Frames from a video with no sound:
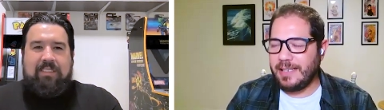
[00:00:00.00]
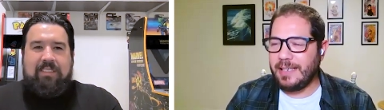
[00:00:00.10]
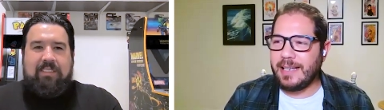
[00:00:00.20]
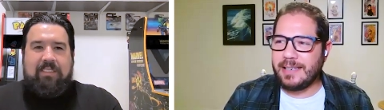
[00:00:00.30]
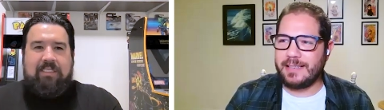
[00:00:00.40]

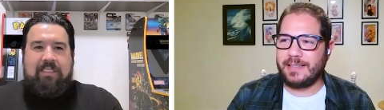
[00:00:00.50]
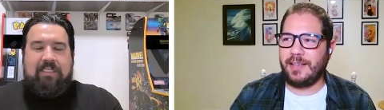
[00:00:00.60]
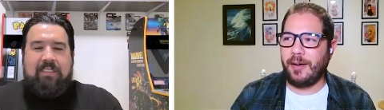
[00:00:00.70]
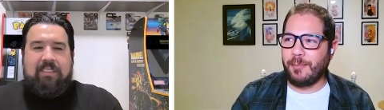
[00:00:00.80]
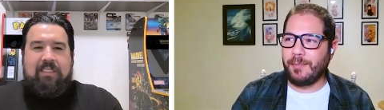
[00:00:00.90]
Speaker 1: he got into
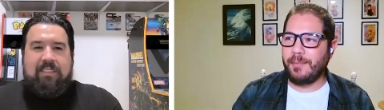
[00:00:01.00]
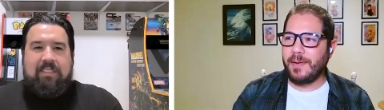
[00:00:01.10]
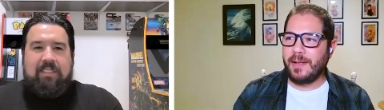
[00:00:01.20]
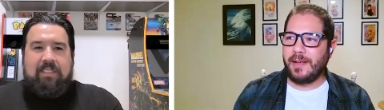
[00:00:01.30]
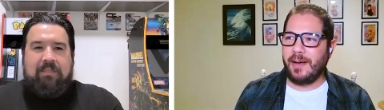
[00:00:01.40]
some
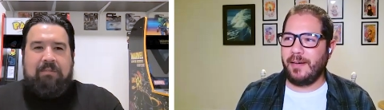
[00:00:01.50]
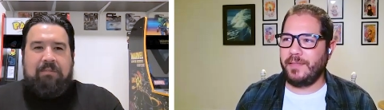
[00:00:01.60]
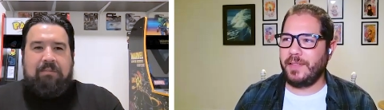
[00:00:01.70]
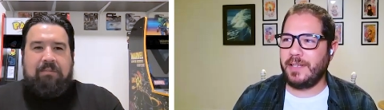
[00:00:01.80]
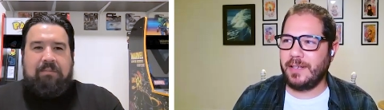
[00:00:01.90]

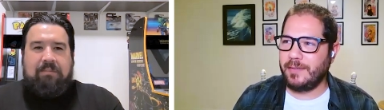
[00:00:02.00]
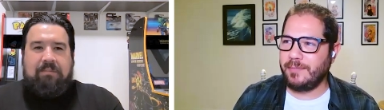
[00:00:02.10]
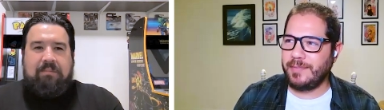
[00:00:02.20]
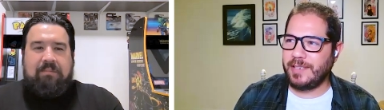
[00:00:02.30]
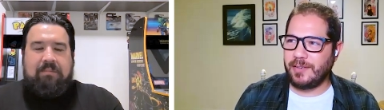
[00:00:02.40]
of
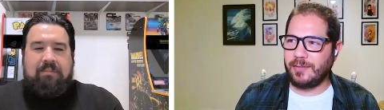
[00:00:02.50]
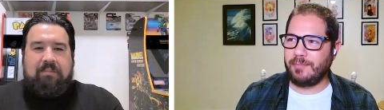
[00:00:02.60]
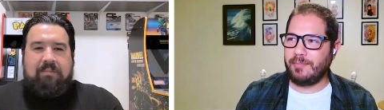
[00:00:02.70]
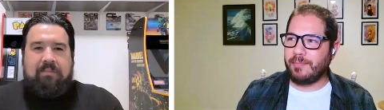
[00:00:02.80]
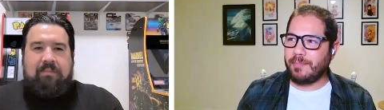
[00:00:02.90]
the, you
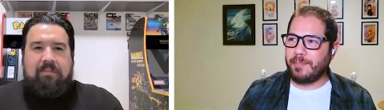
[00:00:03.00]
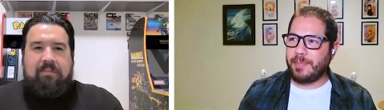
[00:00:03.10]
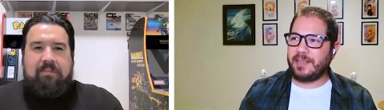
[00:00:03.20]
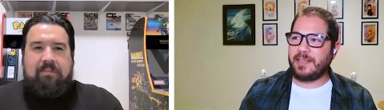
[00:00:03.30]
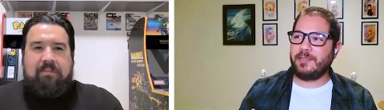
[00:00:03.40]
know,
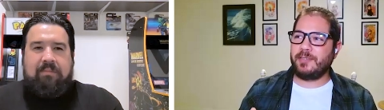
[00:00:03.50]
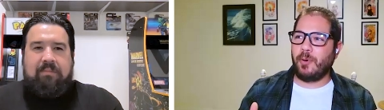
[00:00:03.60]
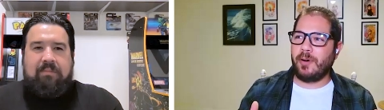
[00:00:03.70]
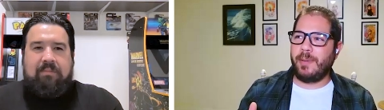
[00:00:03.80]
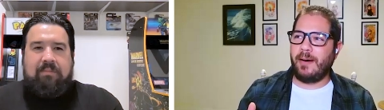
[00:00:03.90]
basically it was
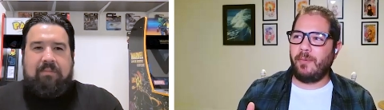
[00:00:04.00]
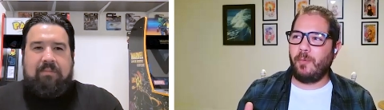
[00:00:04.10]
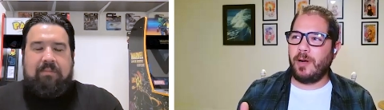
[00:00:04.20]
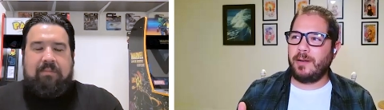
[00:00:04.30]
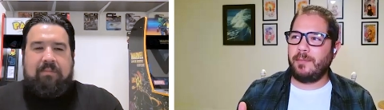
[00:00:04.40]
more about
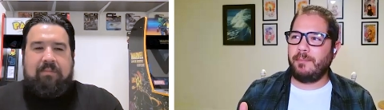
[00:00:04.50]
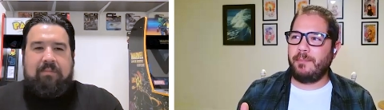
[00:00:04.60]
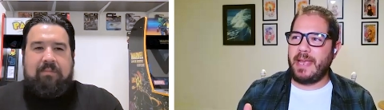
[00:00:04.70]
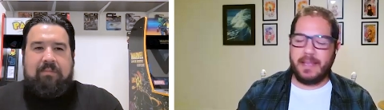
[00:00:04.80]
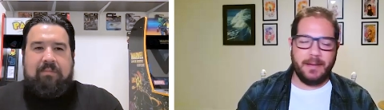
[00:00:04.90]
what
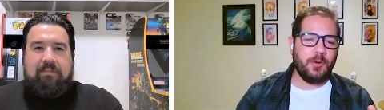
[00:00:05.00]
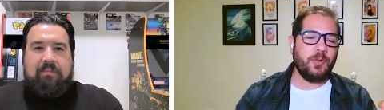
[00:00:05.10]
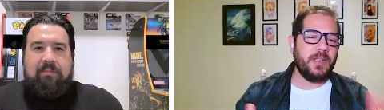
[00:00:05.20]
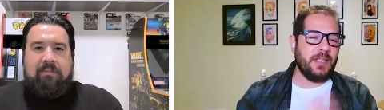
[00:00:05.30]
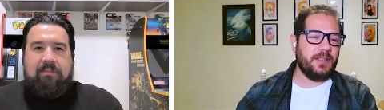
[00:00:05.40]
made him
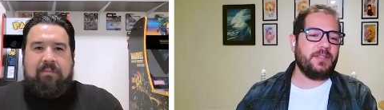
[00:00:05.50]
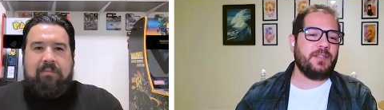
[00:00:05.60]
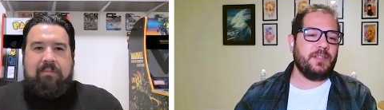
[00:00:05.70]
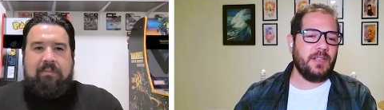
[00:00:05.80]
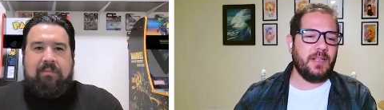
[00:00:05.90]
who he
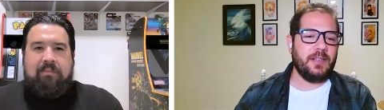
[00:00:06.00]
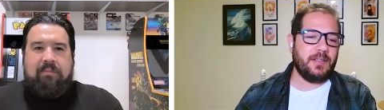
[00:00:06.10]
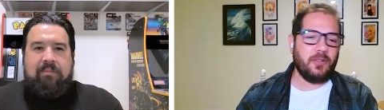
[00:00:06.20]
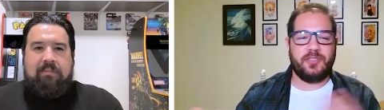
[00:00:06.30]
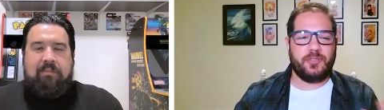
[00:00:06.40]
is. It's
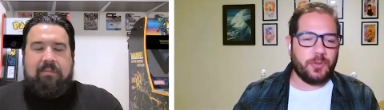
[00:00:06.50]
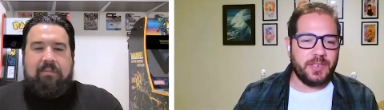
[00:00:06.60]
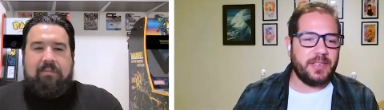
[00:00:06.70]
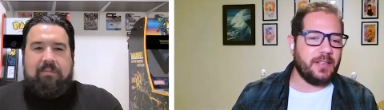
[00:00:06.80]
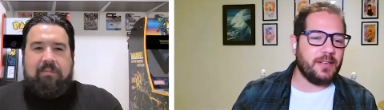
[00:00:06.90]
called
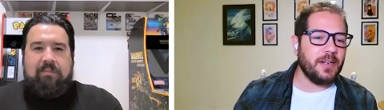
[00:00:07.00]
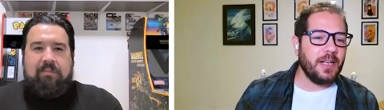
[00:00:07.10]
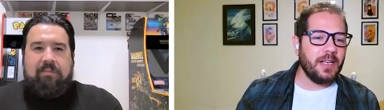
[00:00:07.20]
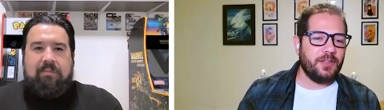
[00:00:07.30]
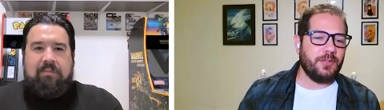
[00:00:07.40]
Storyteller.
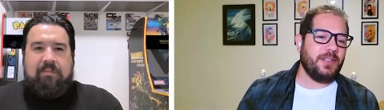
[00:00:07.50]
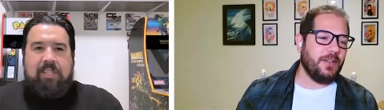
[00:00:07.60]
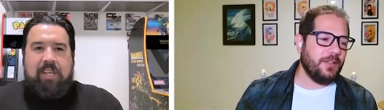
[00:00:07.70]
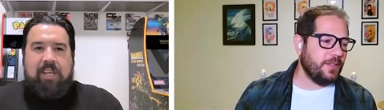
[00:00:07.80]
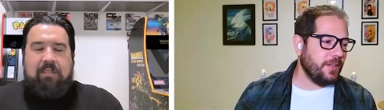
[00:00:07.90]
So he
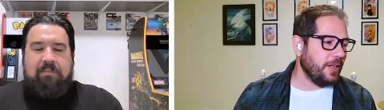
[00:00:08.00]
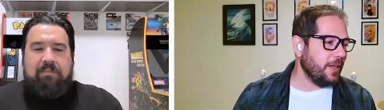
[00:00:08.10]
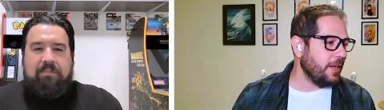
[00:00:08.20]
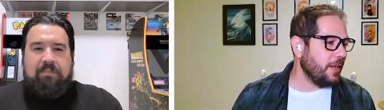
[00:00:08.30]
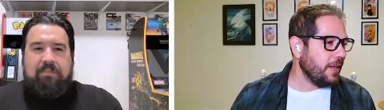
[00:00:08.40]
tells
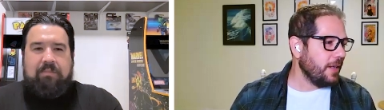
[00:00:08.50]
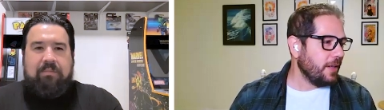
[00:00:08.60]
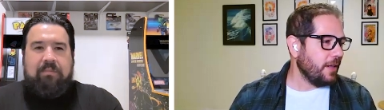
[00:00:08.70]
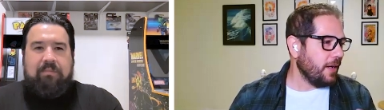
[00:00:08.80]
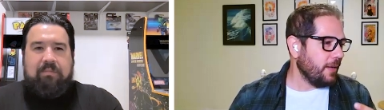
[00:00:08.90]
the,
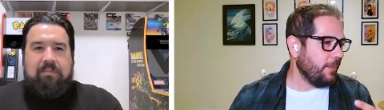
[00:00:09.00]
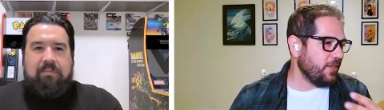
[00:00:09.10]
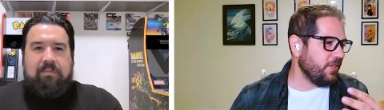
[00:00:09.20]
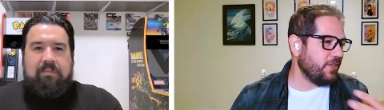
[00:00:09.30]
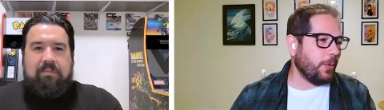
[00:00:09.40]
a
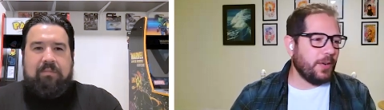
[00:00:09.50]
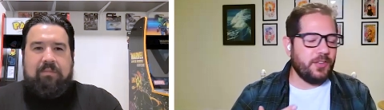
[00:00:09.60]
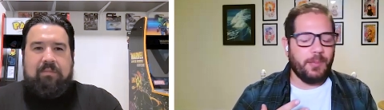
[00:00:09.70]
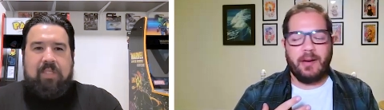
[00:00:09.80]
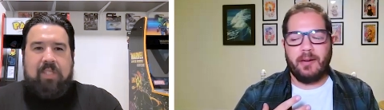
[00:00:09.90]
bunch of
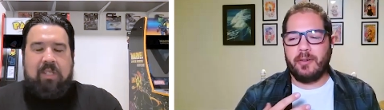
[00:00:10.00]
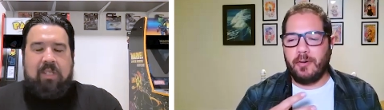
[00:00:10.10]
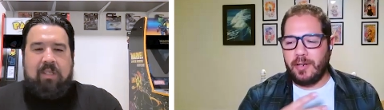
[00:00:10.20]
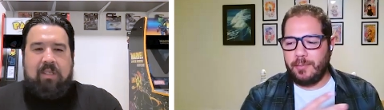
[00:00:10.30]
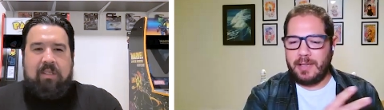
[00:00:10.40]
stories about
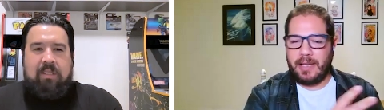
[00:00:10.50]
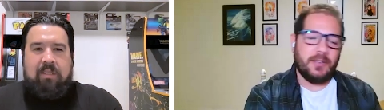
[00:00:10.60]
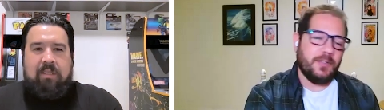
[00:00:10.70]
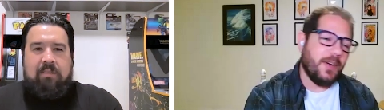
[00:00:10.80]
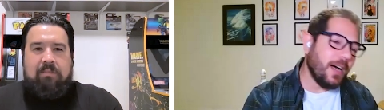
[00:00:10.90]
growing up with like
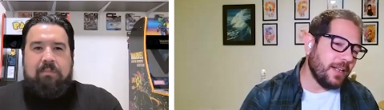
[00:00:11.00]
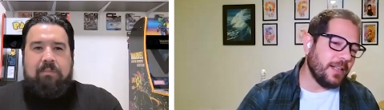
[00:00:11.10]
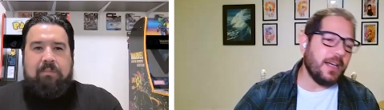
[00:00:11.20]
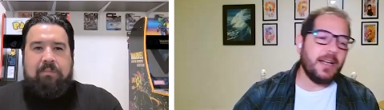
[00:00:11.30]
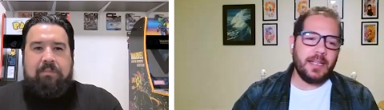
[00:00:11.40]

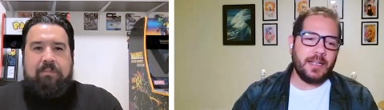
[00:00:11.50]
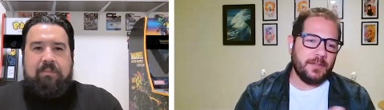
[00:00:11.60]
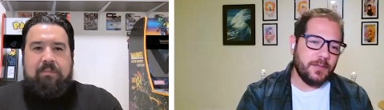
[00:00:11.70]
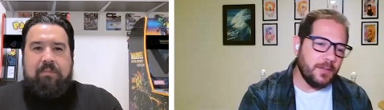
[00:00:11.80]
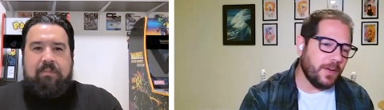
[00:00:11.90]
Nirvana and like
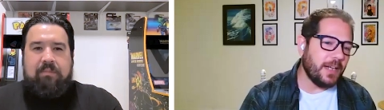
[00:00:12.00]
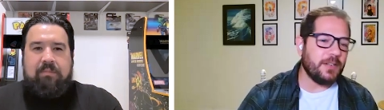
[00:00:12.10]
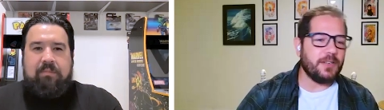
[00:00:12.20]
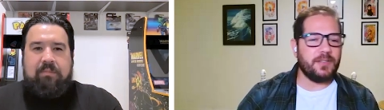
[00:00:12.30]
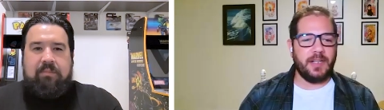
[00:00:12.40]
the Foo
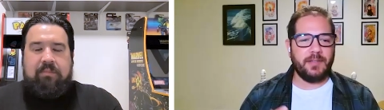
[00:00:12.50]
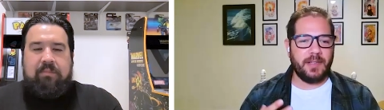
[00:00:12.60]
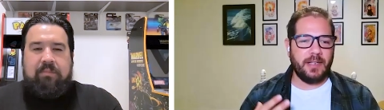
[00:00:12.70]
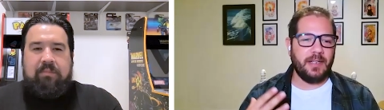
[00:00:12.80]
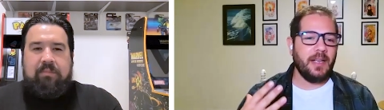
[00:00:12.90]
Fighters and
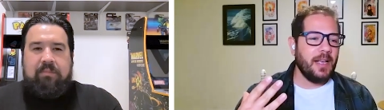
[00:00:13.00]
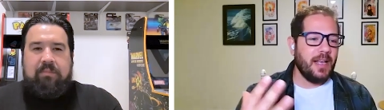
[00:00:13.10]
everything